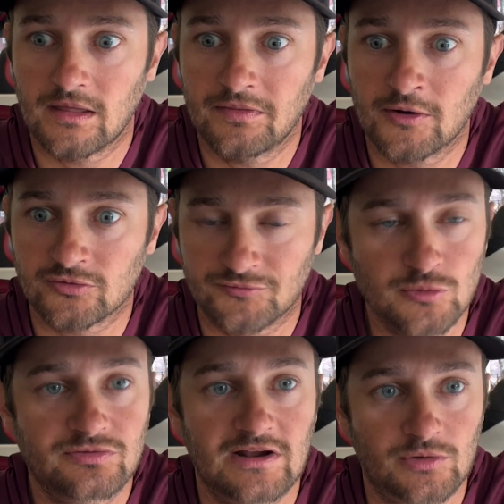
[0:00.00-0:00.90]
There's a
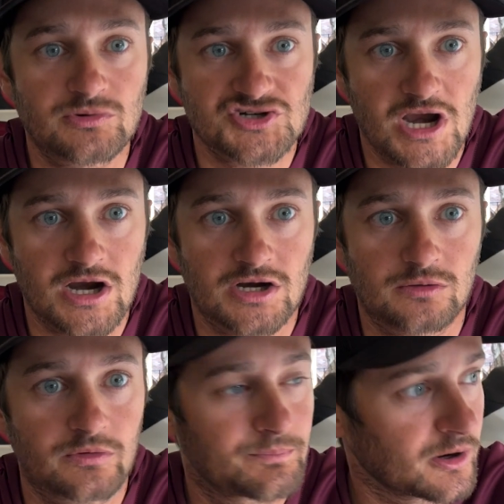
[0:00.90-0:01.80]
few things I'm going to share
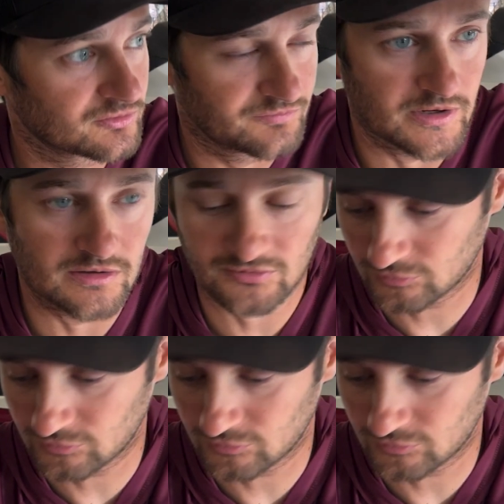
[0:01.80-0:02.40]
with perseverance